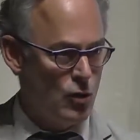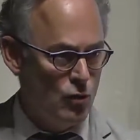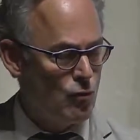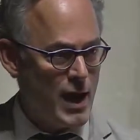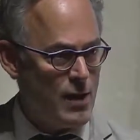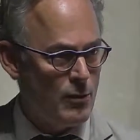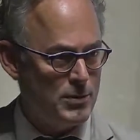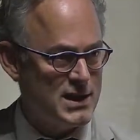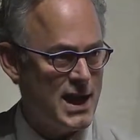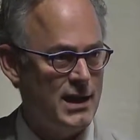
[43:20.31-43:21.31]
who ran what
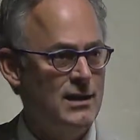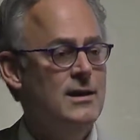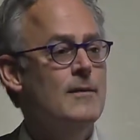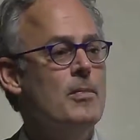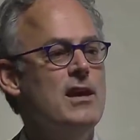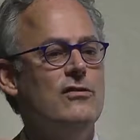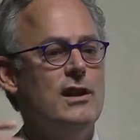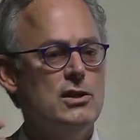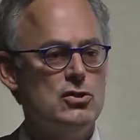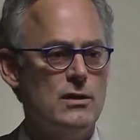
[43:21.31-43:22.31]
battalion. He's
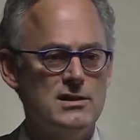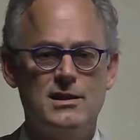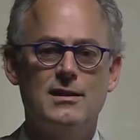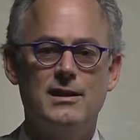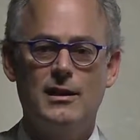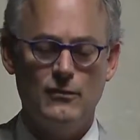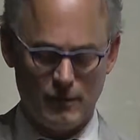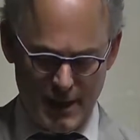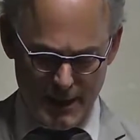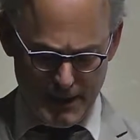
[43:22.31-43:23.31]
interested in things
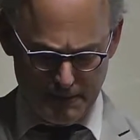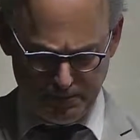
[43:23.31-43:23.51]
like